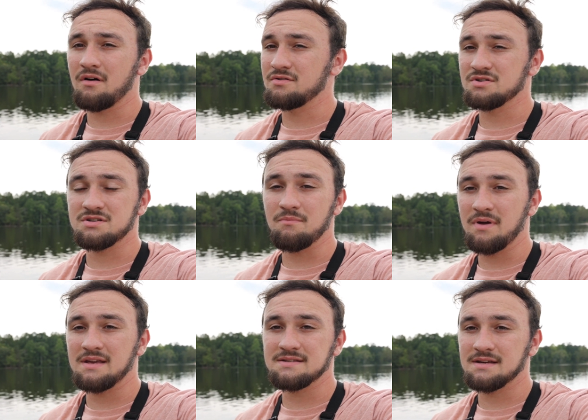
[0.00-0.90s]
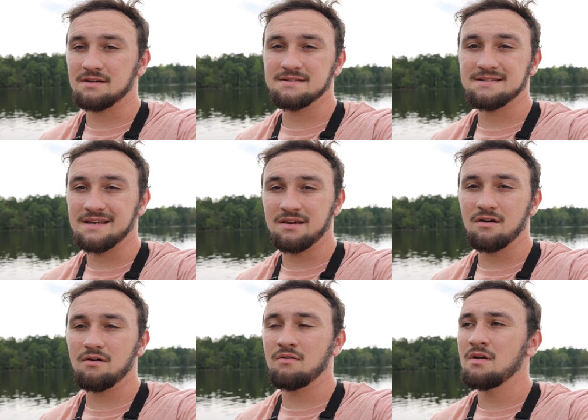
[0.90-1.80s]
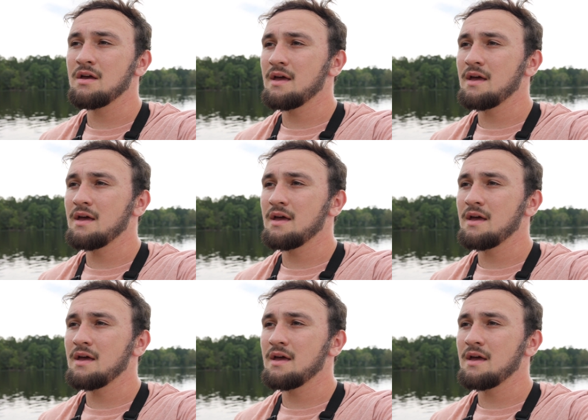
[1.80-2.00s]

on just a basic Senko.